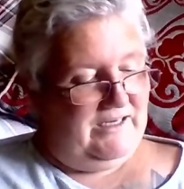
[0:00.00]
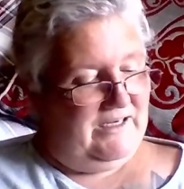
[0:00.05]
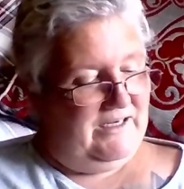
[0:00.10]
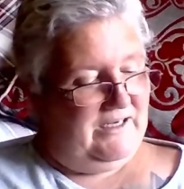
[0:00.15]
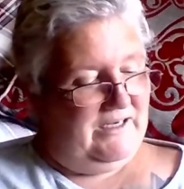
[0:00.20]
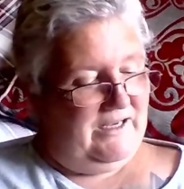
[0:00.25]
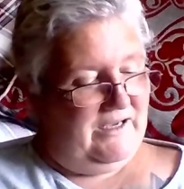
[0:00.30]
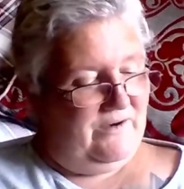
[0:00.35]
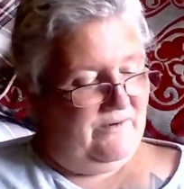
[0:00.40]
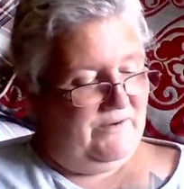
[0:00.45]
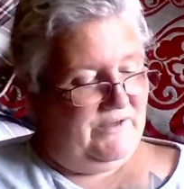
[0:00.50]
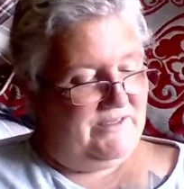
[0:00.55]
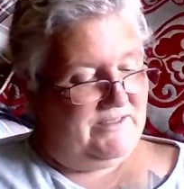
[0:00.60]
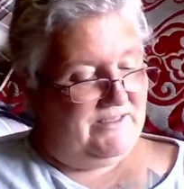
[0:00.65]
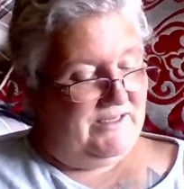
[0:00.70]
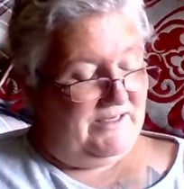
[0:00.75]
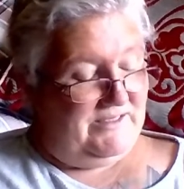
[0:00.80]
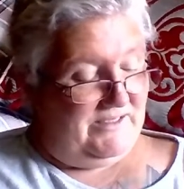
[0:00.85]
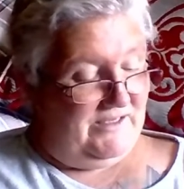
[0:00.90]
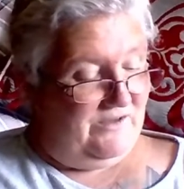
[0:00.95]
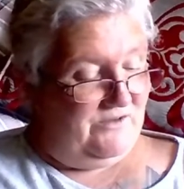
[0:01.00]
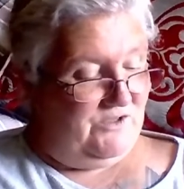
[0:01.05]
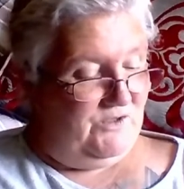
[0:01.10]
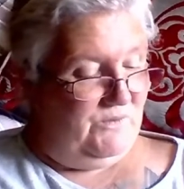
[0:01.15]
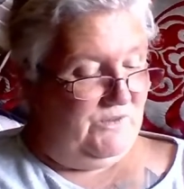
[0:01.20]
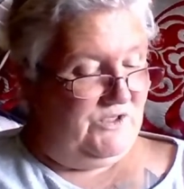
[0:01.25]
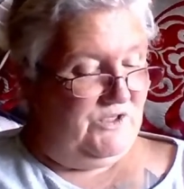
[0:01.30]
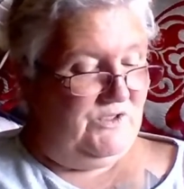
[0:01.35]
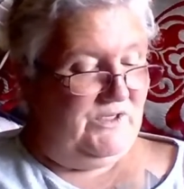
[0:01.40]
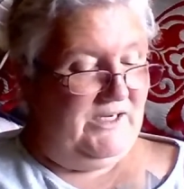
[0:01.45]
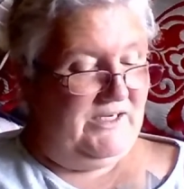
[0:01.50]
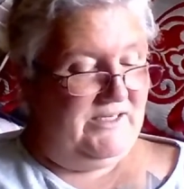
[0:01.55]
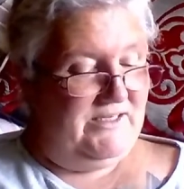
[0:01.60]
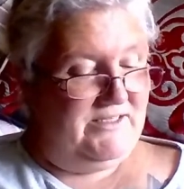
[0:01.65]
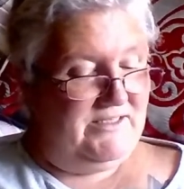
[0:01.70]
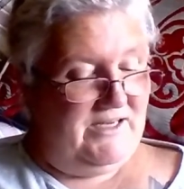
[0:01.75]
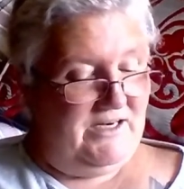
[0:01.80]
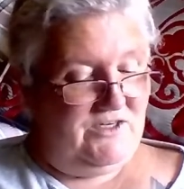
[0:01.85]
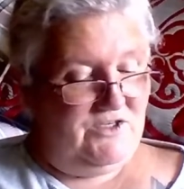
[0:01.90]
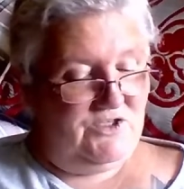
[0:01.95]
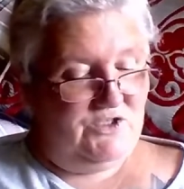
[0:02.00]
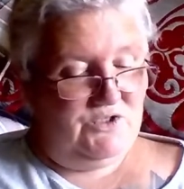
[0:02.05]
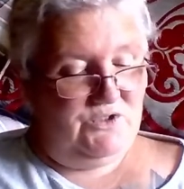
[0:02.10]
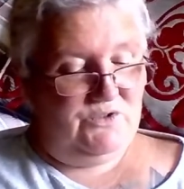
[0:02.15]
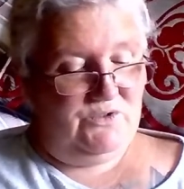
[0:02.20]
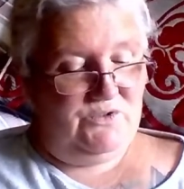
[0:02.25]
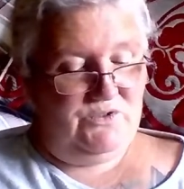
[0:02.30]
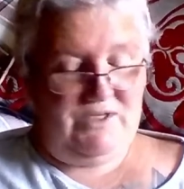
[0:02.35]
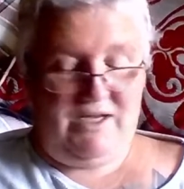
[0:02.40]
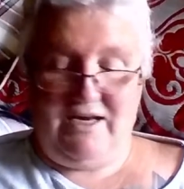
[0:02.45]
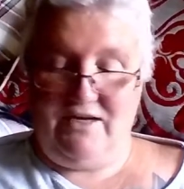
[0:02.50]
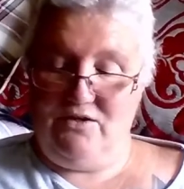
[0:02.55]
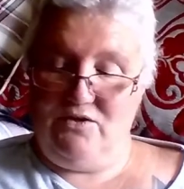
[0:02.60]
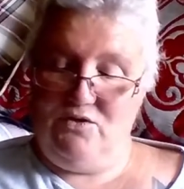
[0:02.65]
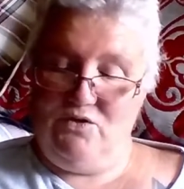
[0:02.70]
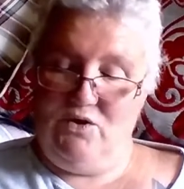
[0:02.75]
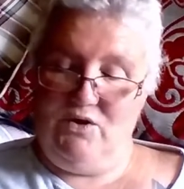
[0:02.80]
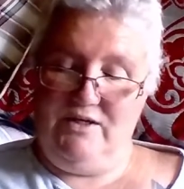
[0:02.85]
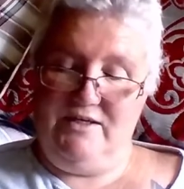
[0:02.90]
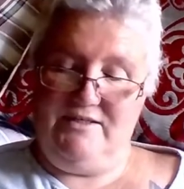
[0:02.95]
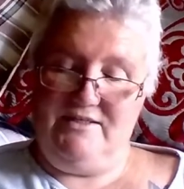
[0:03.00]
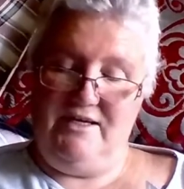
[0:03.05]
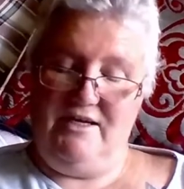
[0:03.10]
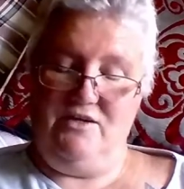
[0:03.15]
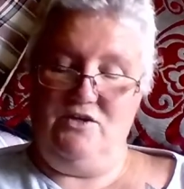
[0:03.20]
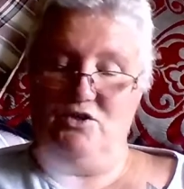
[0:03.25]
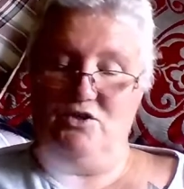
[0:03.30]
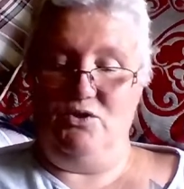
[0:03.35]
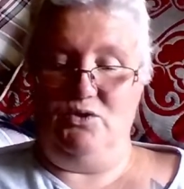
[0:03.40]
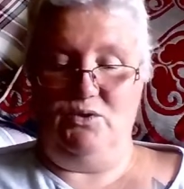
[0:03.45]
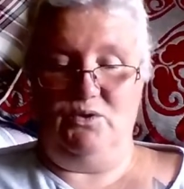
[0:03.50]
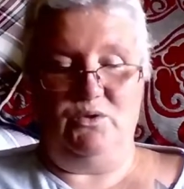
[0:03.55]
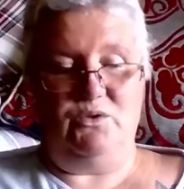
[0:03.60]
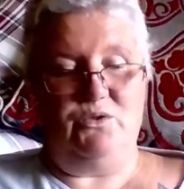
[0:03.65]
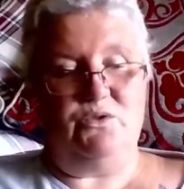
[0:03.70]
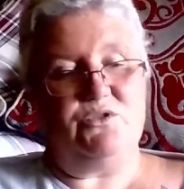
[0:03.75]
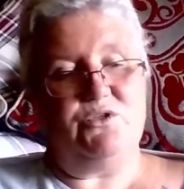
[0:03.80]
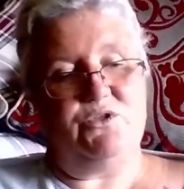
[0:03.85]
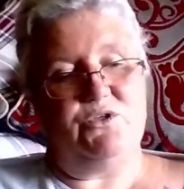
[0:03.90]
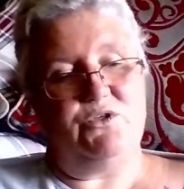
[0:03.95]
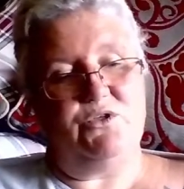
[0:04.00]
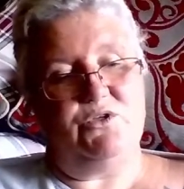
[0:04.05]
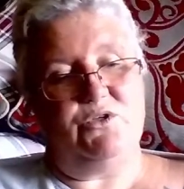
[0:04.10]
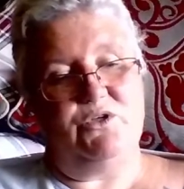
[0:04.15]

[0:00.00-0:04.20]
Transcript: Now, it tells you what you need, essentials and non-essentials.